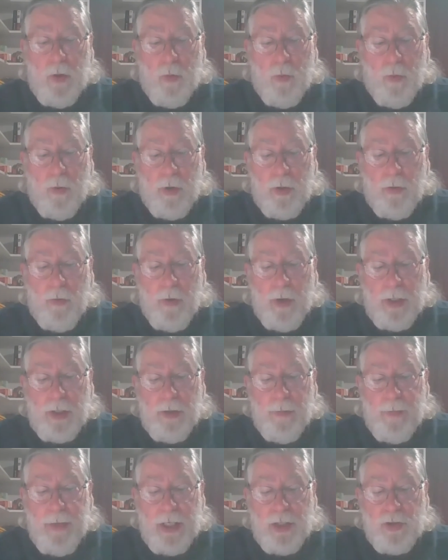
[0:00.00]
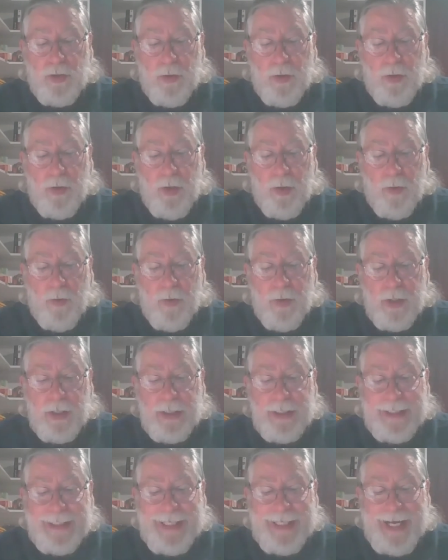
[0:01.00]
We're going to make sure they're
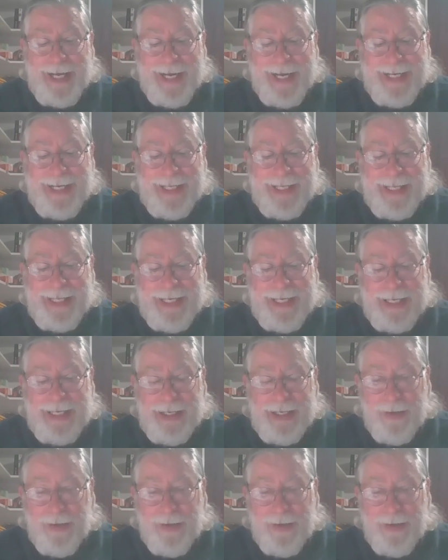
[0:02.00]
tightly